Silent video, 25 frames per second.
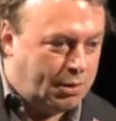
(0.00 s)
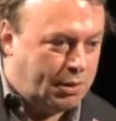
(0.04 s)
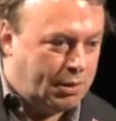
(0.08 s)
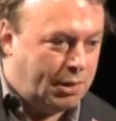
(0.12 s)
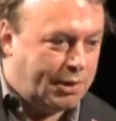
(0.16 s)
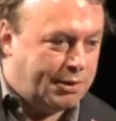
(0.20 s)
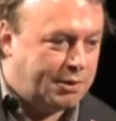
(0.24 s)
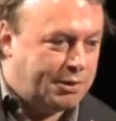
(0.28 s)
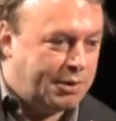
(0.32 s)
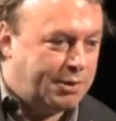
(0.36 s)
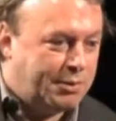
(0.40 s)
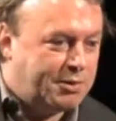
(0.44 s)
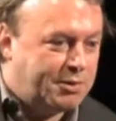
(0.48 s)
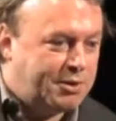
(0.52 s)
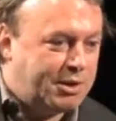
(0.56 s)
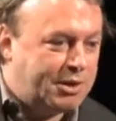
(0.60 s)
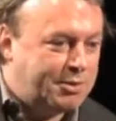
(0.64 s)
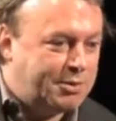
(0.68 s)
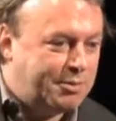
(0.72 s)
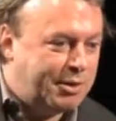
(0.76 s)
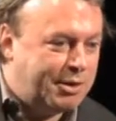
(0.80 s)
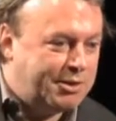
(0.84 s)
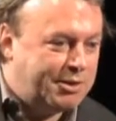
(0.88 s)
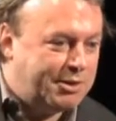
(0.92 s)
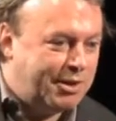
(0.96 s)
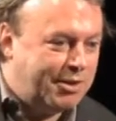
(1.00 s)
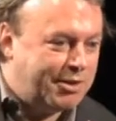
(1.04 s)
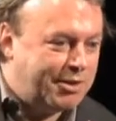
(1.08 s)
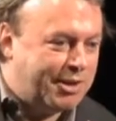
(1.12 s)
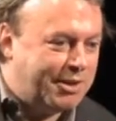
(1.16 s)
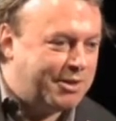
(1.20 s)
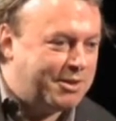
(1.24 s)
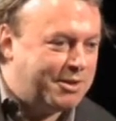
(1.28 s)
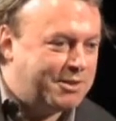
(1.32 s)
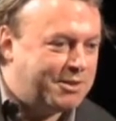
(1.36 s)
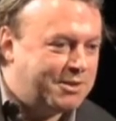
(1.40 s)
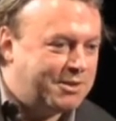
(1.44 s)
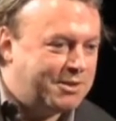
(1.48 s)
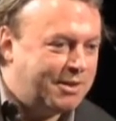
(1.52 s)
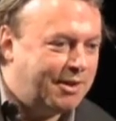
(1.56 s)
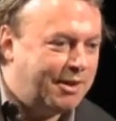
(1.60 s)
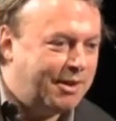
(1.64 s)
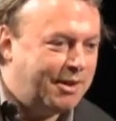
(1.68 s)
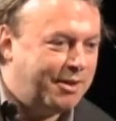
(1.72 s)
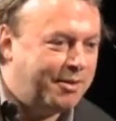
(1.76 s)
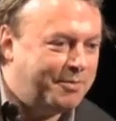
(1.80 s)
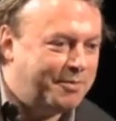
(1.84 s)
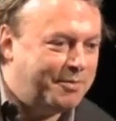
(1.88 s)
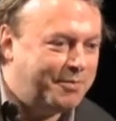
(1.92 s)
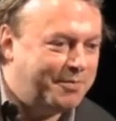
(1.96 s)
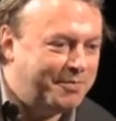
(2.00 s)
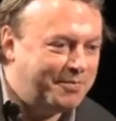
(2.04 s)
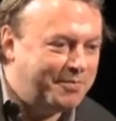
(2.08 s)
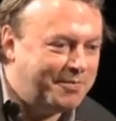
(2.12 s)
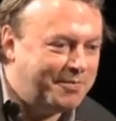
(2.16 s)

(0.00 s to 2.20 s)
as I've said to my interrogators. I